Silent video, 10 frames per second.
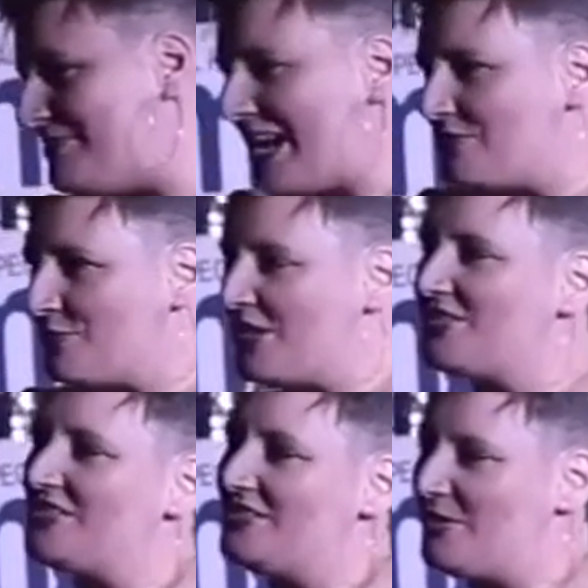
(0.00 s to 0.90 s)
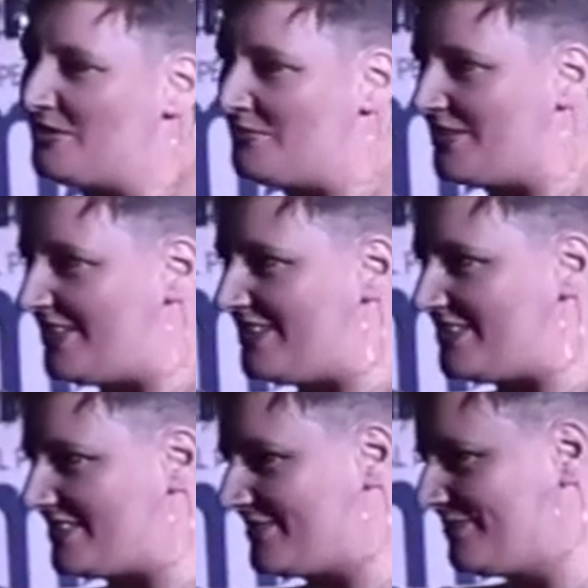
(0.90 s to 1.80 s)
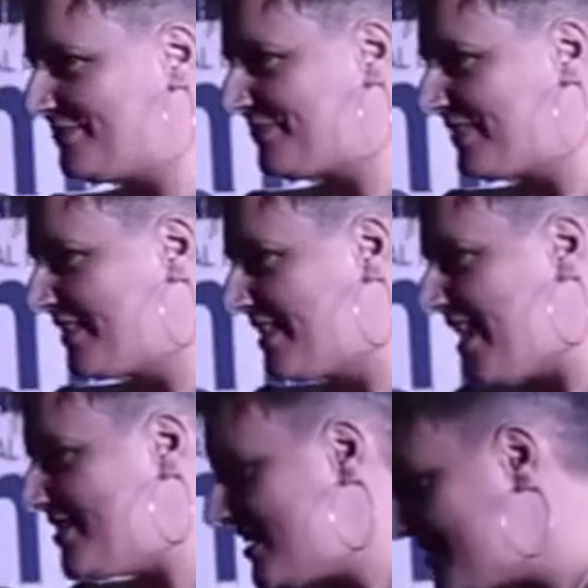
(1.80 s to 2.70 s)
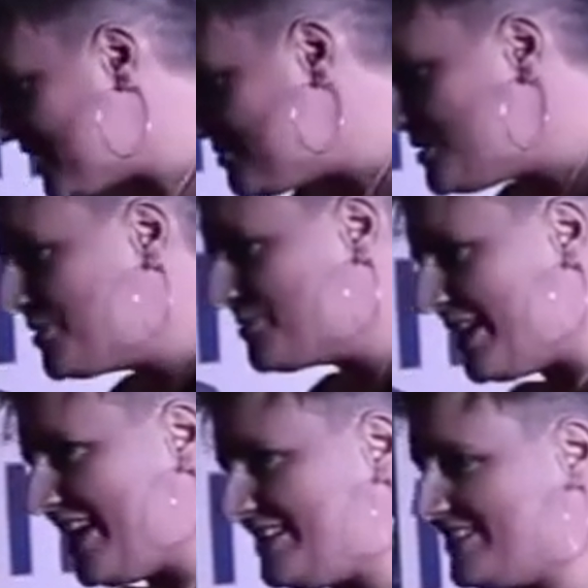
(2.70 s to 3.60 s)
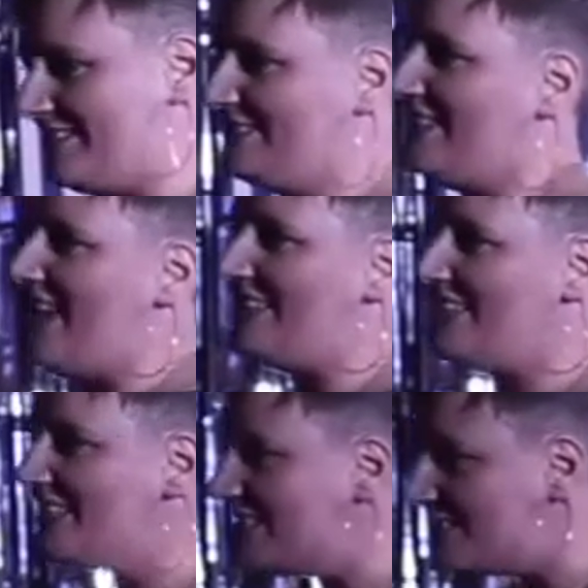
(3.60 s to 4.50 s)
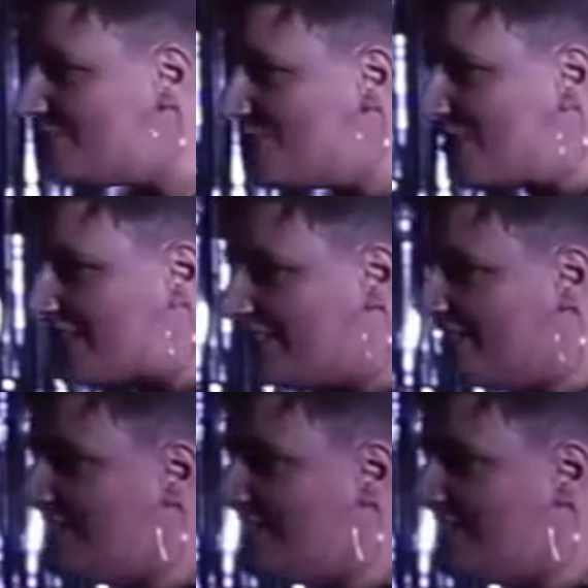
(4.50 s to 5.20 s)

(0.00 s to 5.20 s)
and bad impressions about the Middle Ages. At that time, people read, and they listened to music,